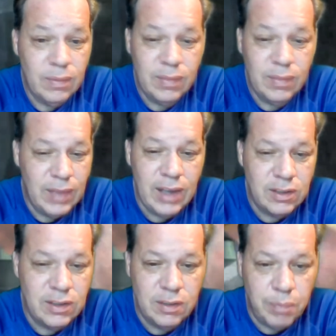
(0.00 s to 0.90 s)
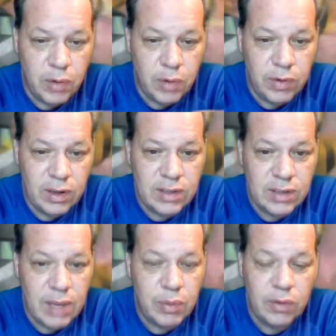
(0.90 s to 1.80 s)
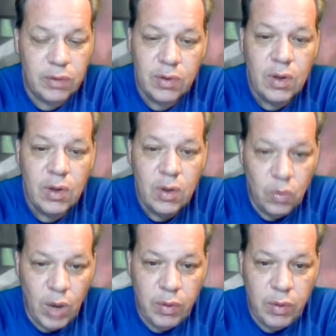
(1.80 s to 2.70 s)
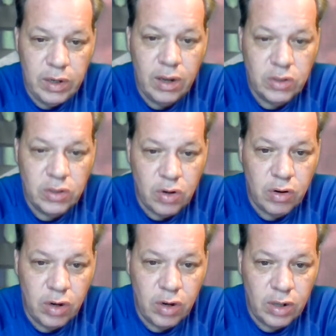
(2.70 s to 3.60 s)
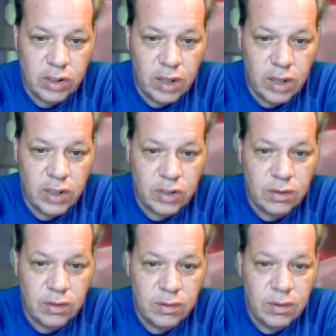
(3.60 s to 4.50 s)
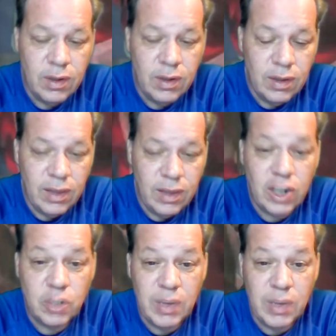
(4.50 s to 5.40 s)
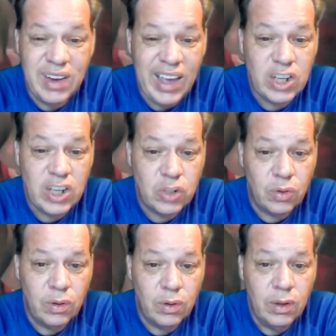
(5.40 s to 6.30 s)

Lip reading: That is perfect example of why we need stronger gun legislation. That should be national.